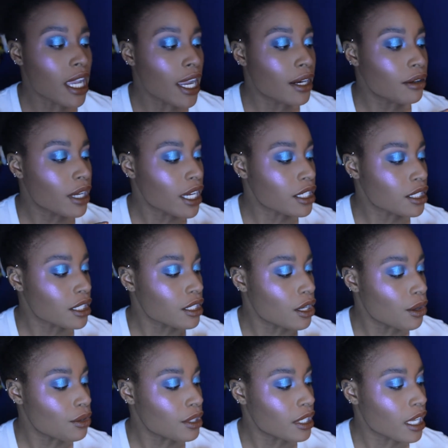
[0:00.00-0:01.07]
I don't actually
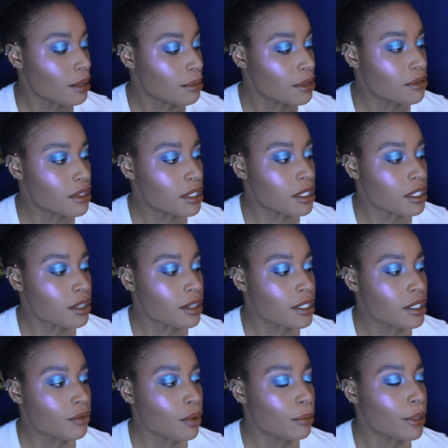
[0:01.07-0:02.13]
know the name of the series,
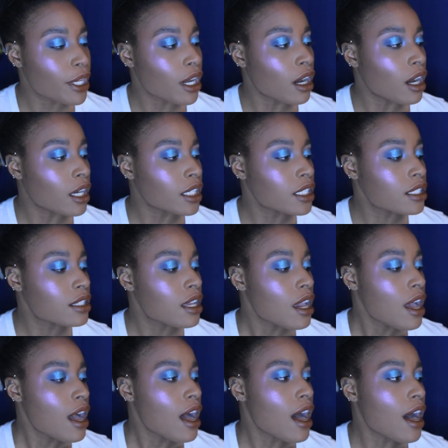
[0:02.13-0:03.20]
if we're being honest,
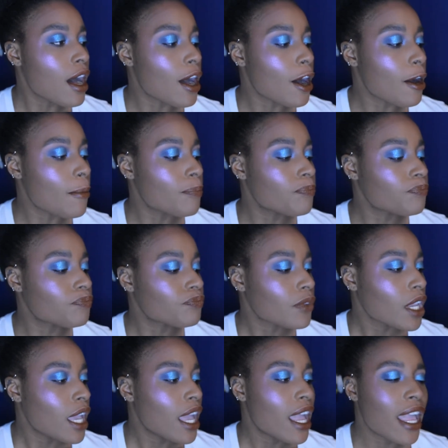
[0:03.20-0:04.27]
and
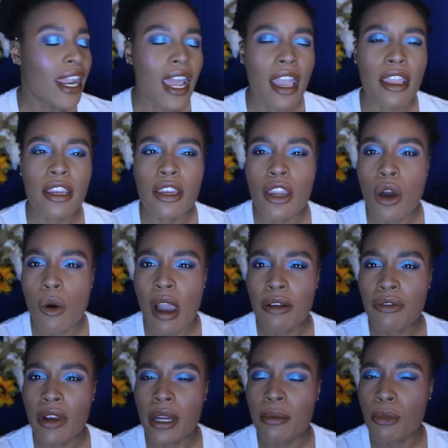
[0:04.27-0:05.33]
I know
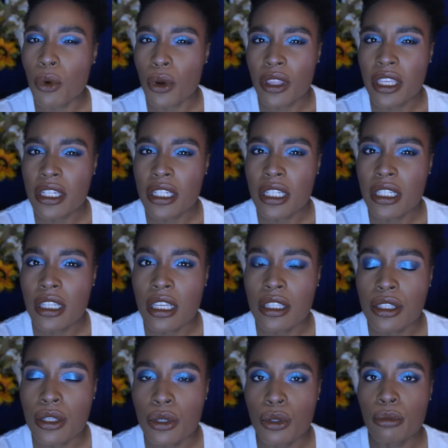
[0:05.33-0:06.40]
I've read more than just these
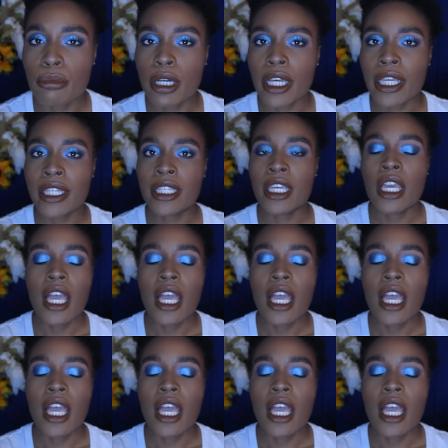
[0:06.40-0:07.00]
2, but